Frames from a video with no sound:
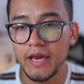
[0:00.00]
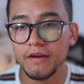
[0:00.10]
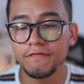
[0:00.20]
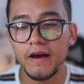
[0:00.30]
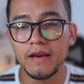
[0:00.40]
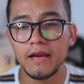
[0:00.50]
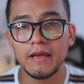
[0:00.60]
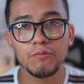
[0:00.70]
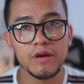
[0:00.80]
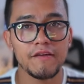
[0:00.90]
And
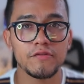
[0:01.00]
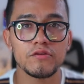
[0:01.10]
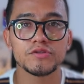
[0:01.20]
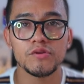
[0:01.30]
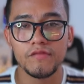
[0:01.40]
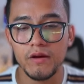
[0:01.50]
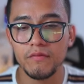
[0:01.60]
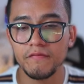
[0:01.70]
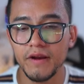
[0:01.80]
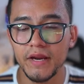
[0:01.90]
finally, we have also
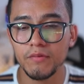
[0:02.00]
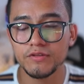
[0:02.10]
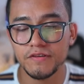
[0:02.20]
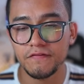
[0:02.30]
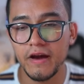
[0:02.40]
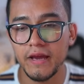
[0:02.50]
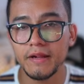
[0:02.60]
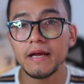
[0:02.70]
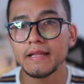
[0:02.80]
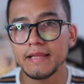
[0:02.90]
environment variables
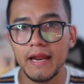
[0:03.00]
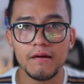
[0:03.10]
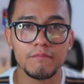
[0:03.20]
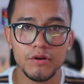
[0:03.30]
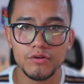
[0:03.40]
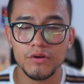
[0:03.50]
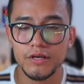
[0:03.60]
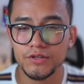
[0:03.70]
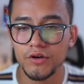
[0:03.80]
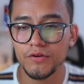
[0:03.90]
defined that I am not
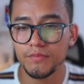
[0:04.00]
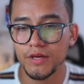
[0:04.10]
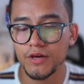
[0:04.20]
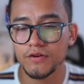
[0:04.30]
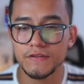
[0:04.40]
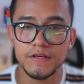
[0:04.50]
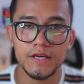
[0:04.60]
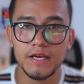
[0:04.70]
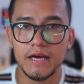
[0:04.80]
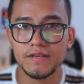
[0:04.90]
going to show you because
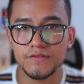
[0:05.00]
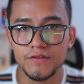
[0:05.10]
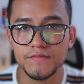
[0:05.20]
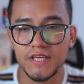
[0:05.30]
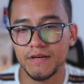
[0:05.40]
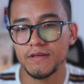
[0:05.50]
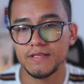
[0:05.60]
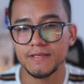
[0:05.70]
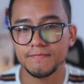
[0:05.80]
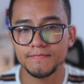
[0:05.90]
it has some
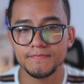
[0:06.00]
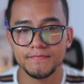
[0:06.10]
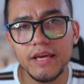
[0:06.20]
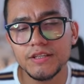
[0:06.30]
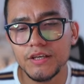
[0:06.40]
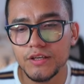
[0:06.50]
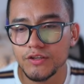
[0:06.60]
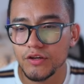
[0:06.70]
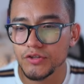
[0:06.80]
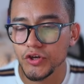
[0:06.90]
secrets. An agent
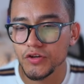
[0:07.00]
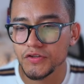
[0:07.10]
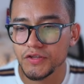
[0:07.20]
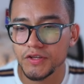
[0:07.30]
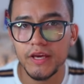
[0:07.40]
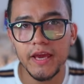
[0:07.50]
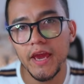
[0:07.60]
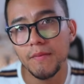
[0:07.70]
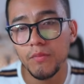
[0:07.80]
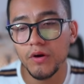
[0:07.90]
is not just
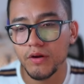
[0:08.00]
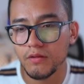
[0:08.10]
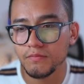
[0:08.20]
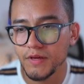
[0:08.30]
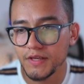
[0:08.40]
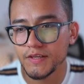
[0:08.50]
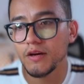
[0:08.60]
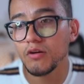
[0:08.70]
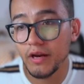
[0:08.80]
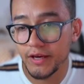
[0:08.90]
a model. It's
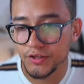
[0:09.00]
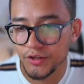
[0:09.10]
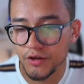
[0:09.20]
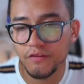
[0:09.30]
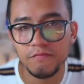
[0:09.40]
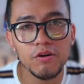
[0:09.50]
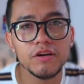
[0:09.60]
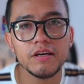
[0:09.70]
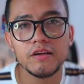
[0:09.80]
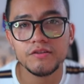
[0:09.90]
a collection of
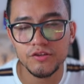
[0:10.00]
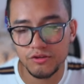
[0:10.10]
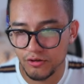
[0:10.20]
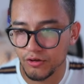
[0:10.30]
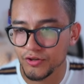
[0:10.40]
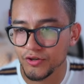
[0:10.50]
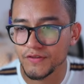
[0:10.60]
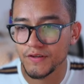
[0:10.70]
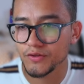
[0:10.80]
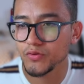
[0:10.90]
models,
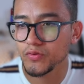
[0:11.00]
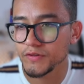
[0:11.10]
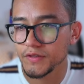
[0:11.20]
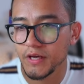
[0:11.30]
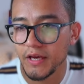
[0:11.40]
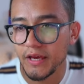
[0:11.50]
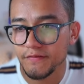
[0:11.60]
instructions, and tools.